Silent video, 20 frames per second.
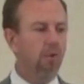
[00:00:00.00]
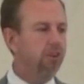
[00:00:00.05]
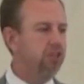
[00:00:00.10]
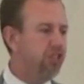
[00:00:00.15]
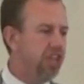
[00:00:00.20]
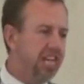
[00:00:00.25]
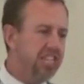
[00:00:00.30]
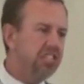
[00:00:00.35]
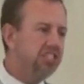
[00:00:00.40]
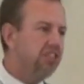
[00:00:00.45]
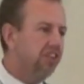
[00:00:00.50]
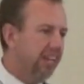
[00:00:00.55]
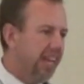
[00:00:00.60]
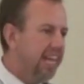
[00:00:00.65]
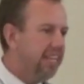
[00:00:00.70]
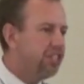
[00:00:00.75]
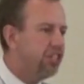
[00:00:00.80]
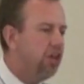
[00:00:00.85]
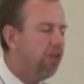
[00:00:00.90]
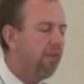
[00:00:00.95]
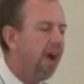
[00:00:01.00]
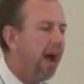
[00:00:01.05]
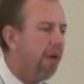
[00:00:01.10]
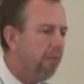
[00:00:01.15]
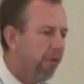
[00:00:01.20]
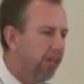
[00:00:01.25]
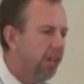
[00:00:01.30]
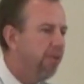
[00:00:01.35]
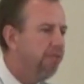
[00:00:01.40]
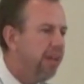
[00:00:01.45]
Well, Jesus will get you right
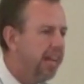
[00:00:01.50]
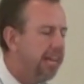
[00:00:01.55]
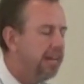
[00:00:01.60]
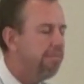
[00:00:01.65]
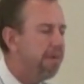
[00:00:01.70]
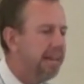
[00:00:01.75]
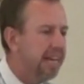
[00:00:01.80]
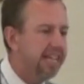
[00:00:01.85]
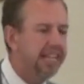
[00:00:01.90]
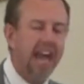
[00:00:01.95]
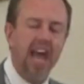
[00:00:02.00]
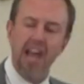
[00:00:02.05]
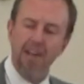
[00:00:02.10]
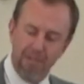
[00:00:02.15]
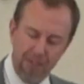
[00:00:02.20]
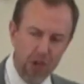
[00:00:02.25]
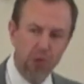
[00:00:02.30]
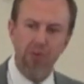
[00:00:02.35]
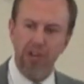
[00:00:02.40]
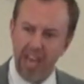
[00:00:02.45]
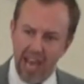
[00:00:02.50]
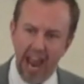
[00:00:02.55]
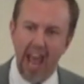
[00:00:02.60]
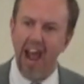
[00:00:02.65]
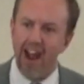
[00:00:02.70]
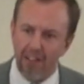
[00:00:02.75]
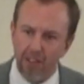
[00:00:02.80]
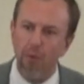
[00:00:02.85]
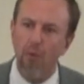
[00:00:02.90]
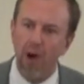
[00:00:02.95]
where you need to be today if you get
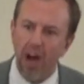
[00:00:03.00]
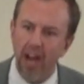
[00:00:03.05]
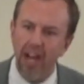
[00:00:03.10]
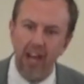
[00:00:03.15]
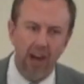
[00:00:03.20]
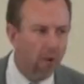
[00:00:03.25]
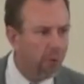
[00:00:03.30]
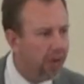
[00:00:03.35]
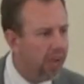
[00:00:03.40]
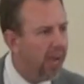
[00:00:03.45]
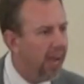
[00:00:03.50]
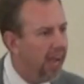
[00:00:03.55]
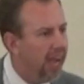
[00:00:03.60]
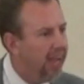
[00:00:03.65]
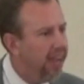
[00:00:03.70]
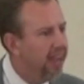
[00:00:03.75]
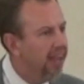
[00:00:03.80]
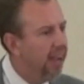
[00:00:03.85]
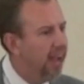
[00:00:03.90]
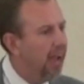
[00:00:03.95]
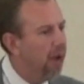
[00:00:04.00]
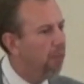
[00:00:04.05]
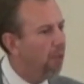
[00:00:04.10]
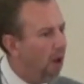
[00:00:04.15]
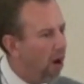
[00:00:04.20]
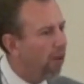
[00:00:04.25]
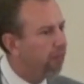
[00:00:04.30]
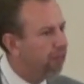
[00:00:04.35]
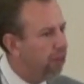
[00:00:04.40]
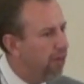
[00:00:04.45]
out of the way, okay? And
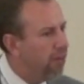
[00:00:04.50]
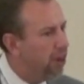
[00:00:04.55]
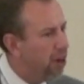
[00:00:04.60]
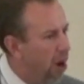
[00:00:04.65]
walk through the